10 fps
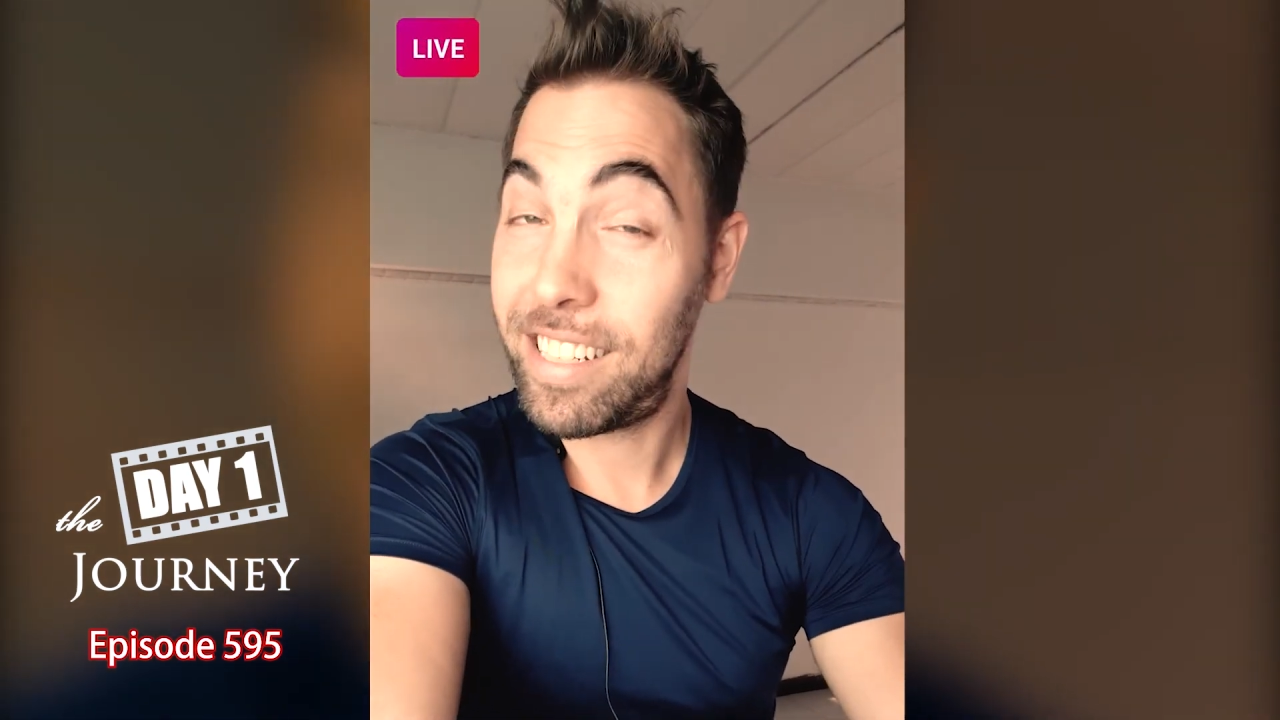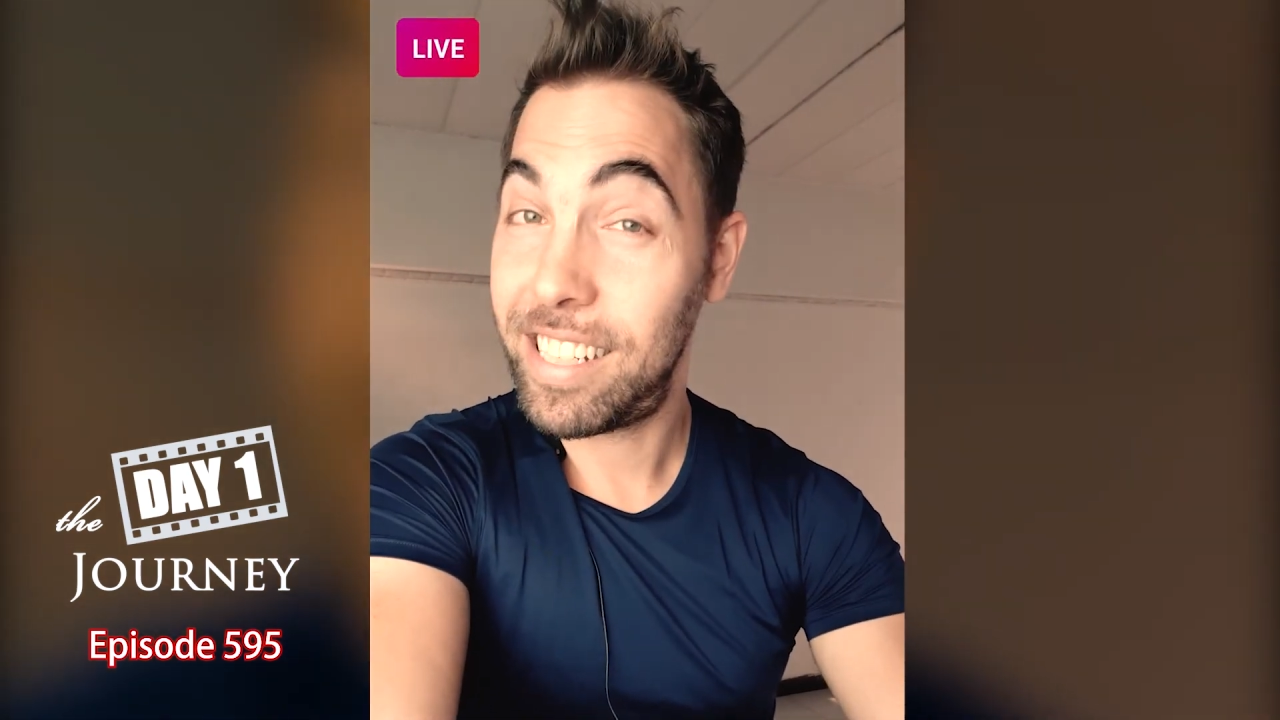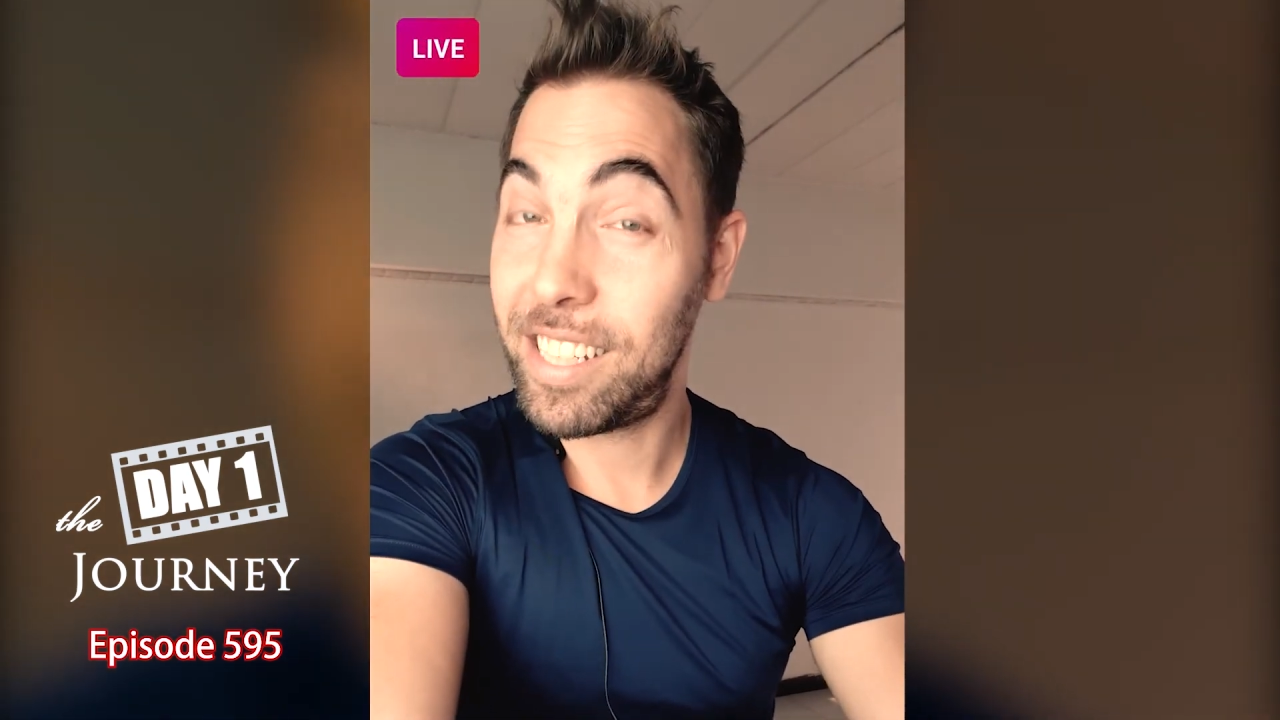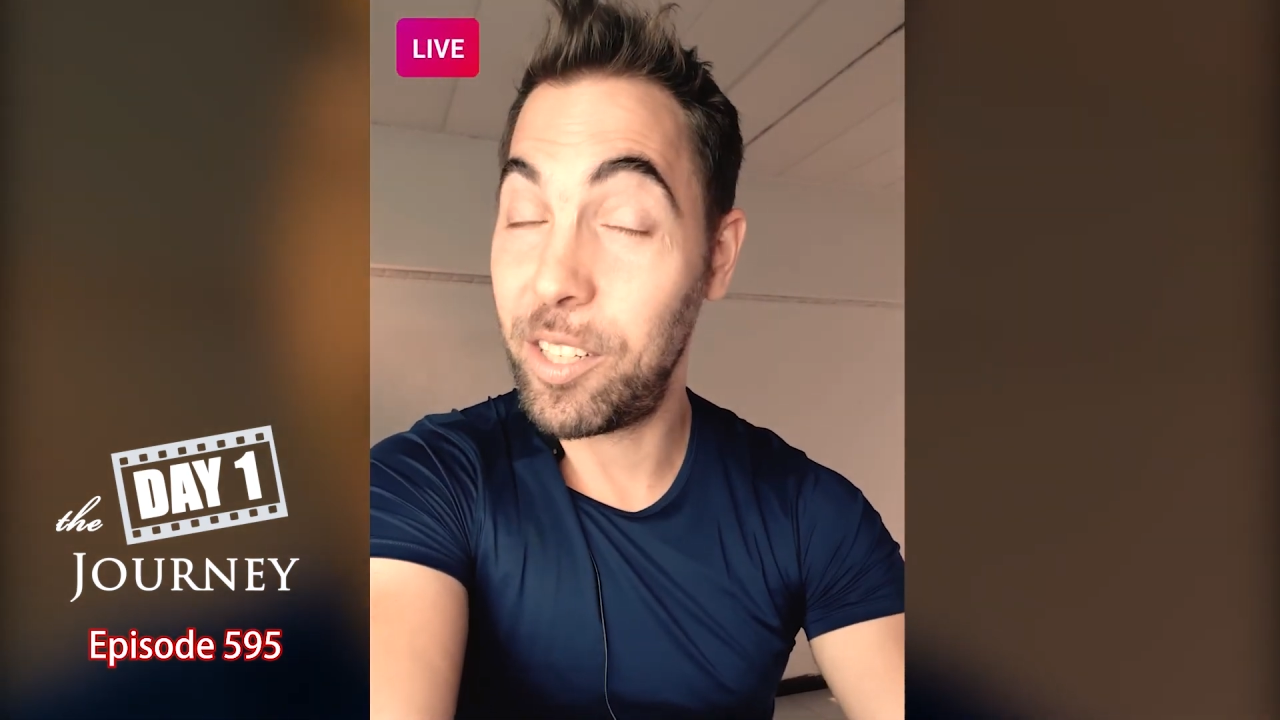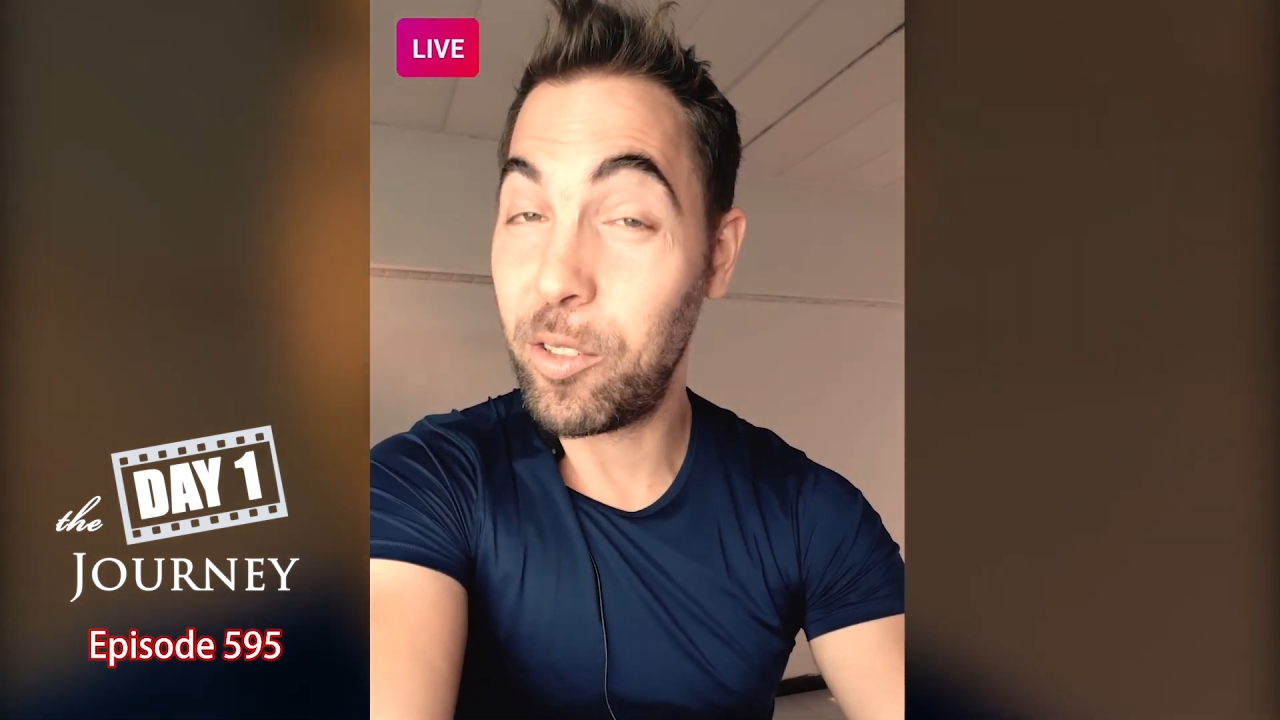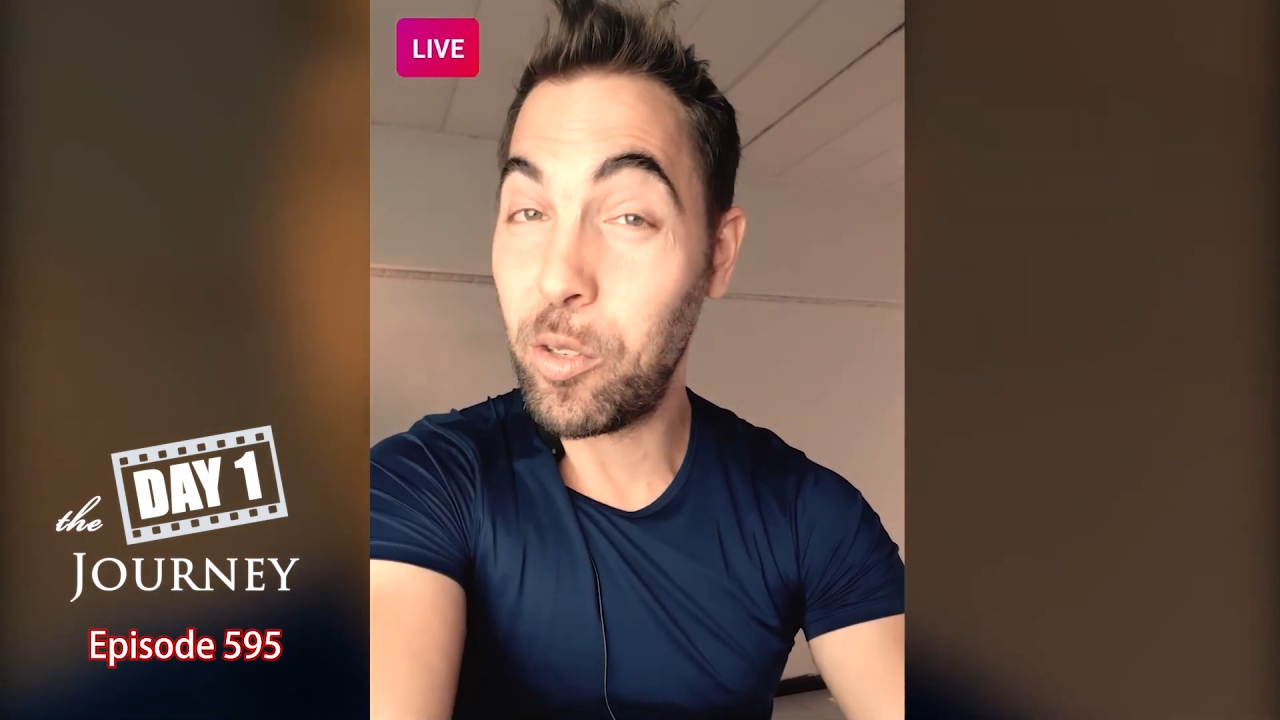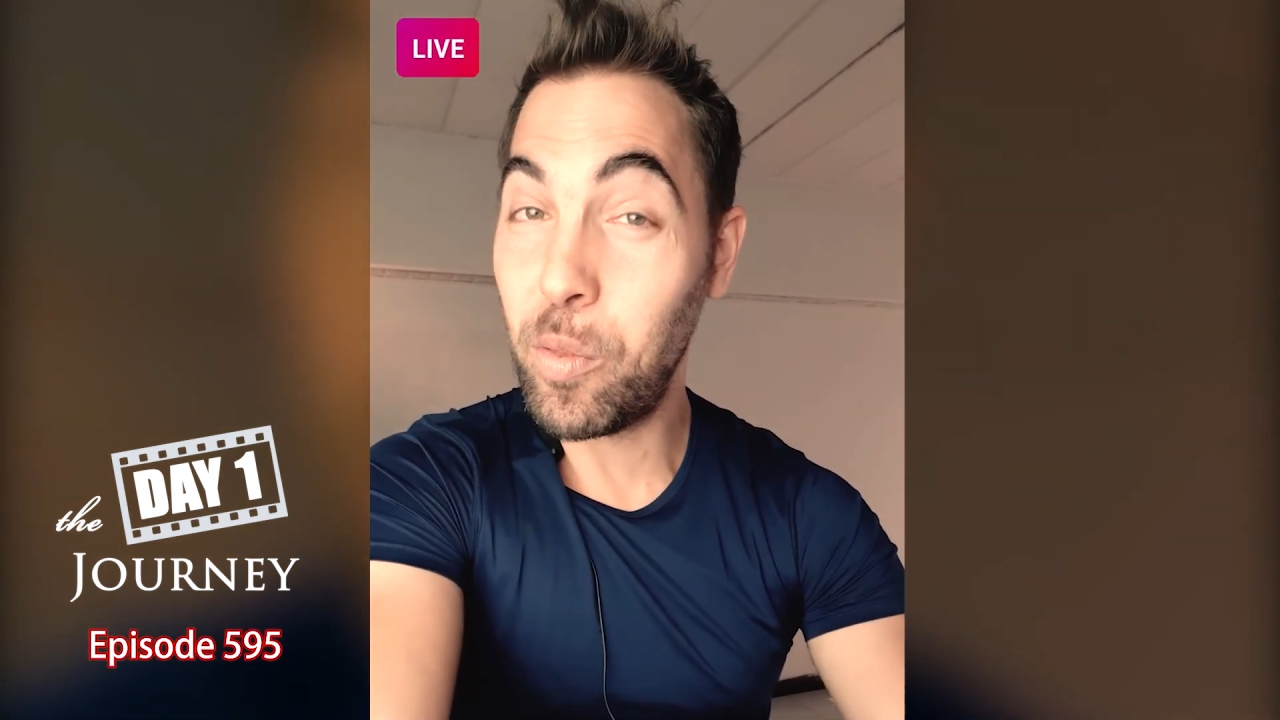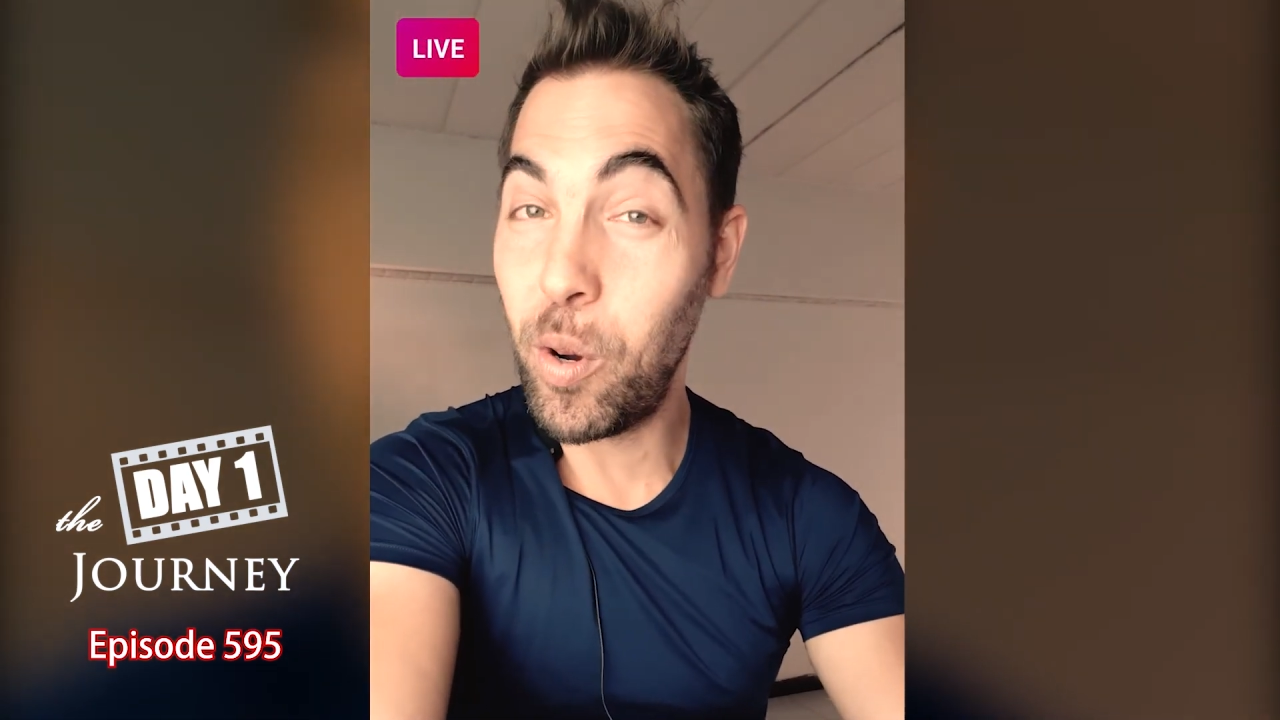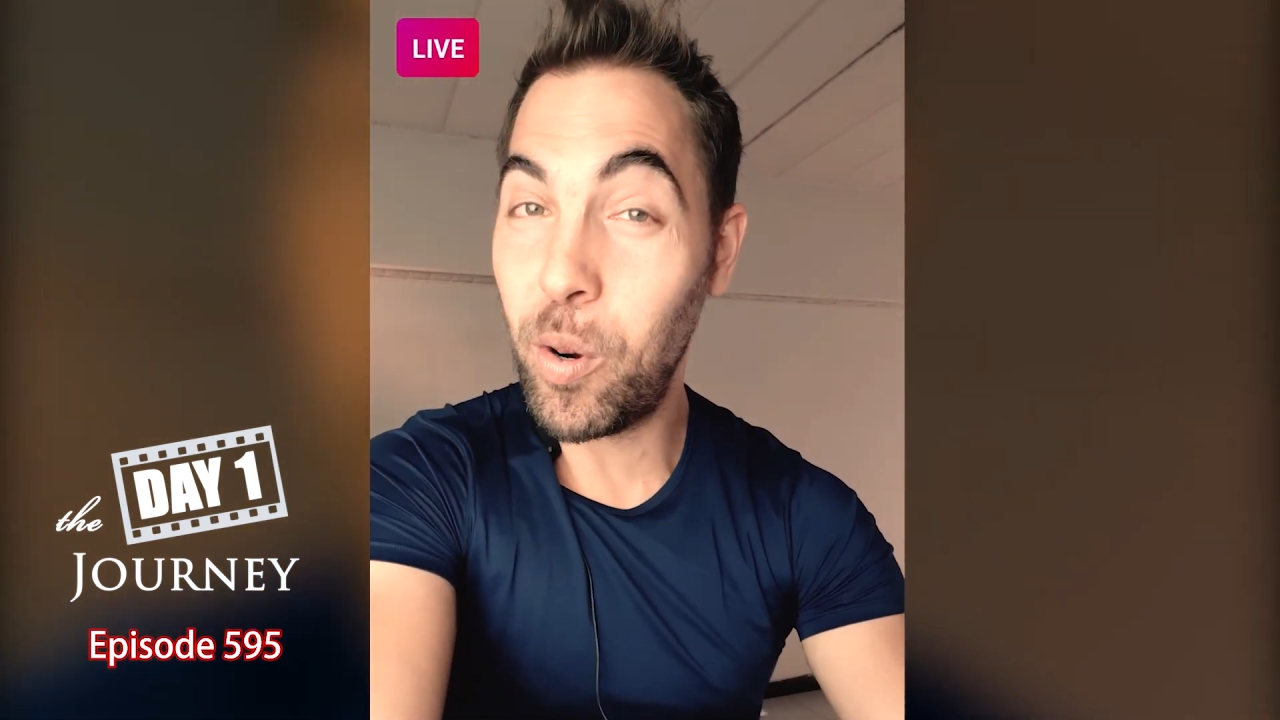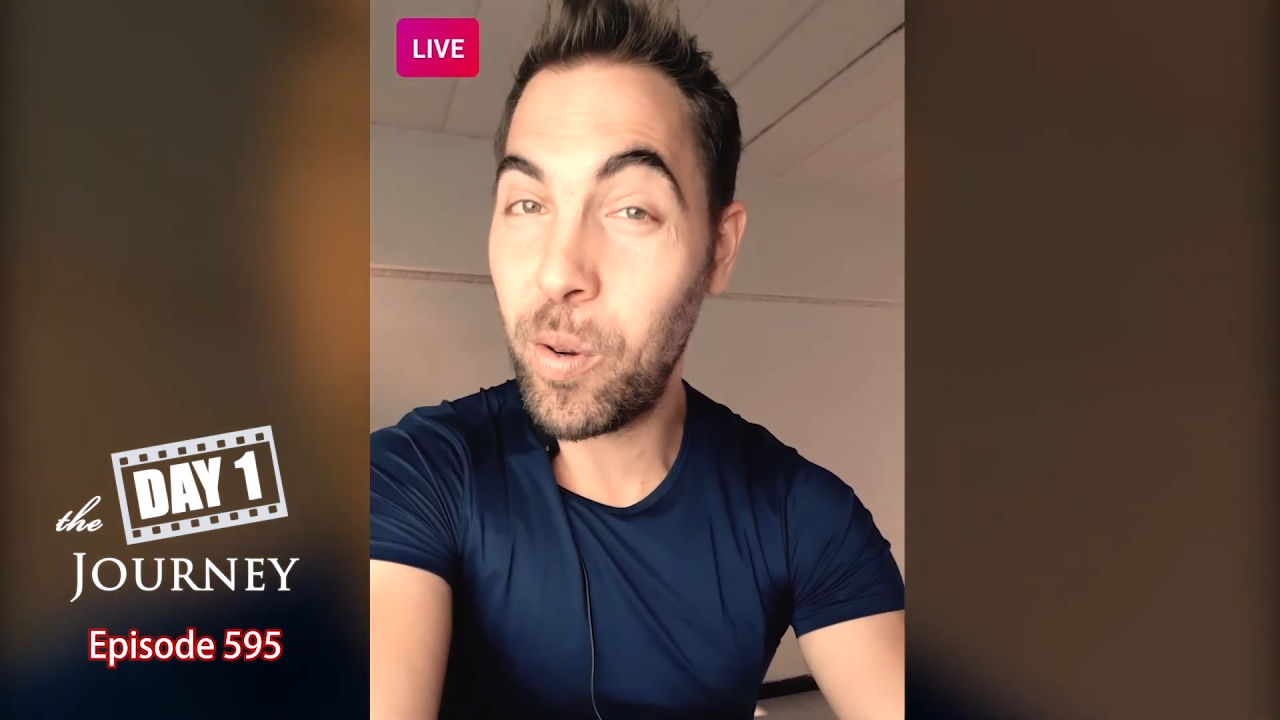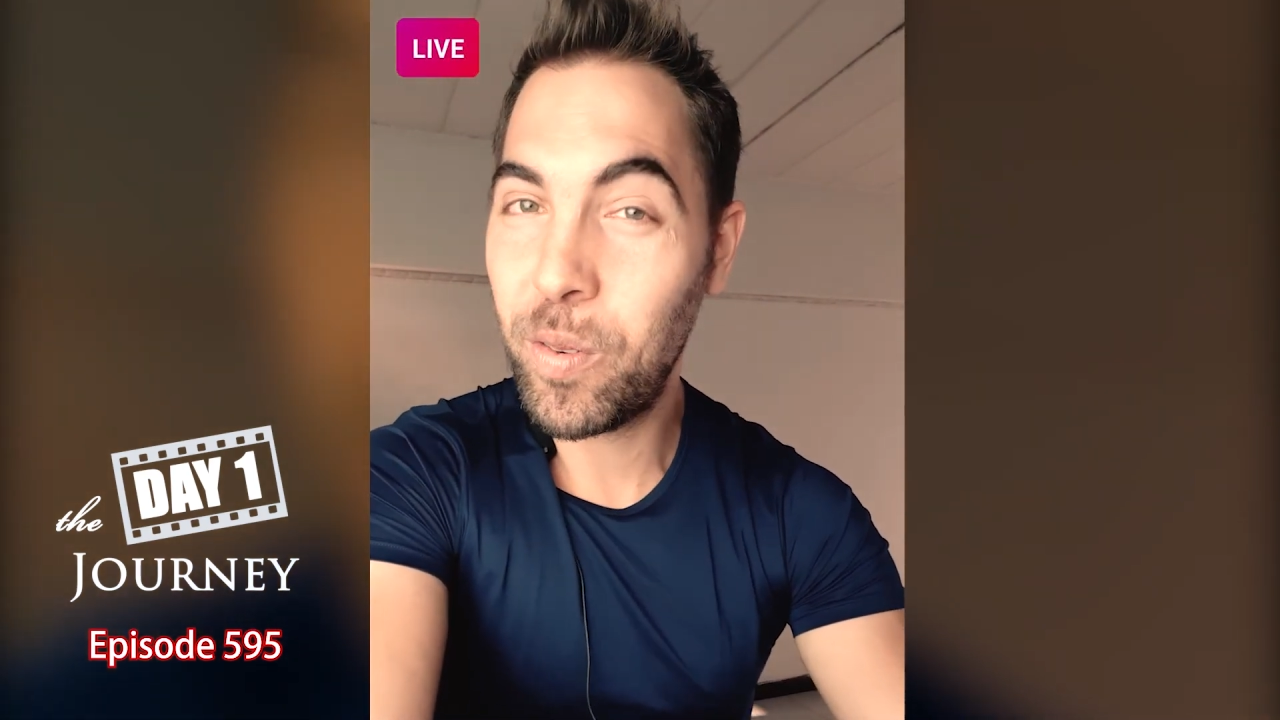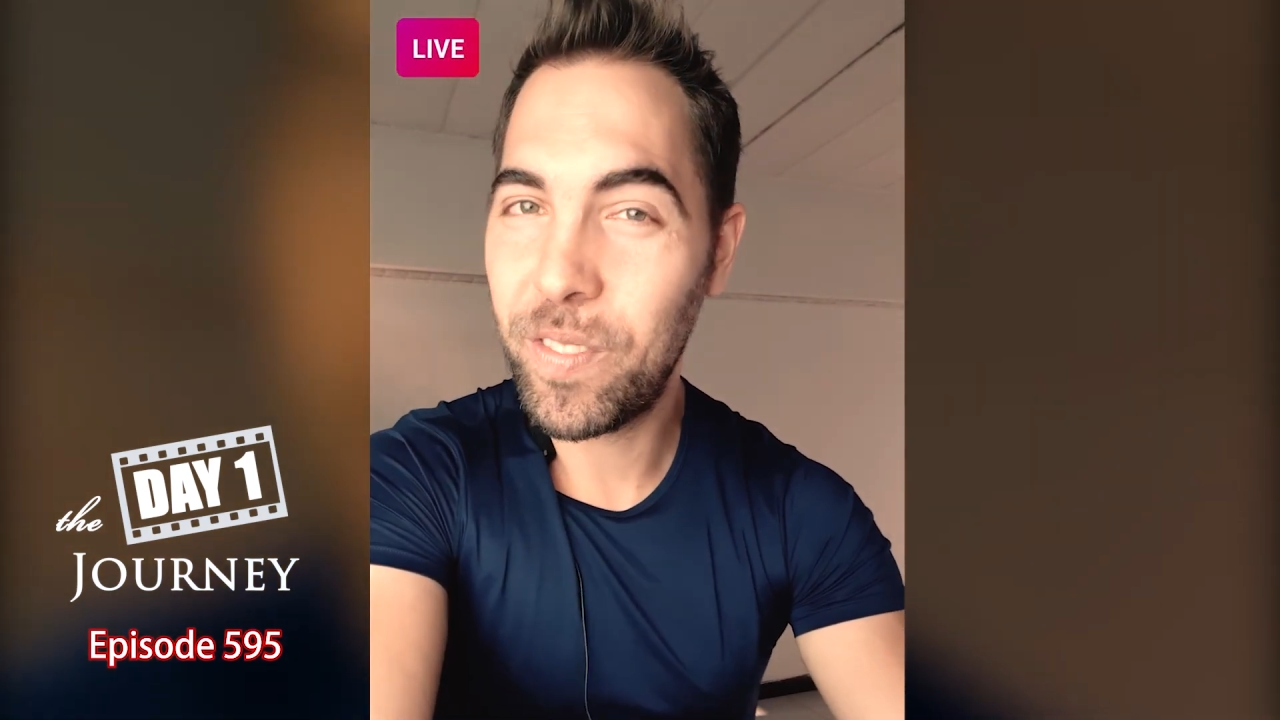See you tomorrow.